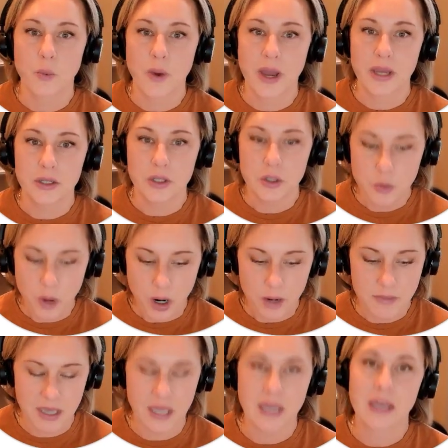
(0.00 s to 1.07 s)
when you are
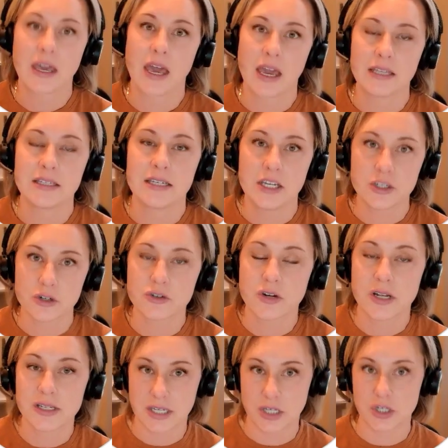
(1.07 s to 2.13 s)
making a teacher
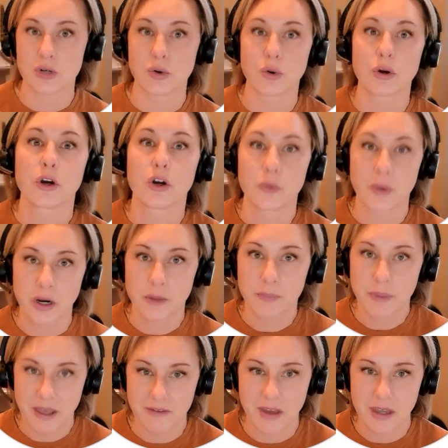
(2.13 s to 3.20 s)
transition or career
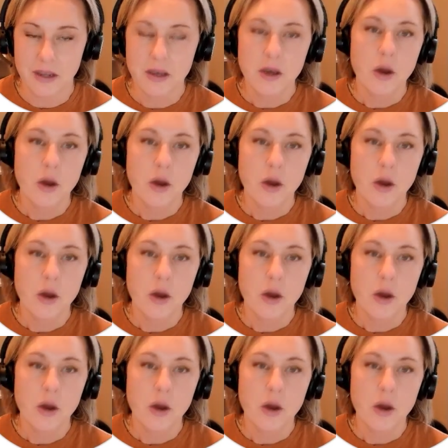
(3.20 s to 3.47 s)
pivot.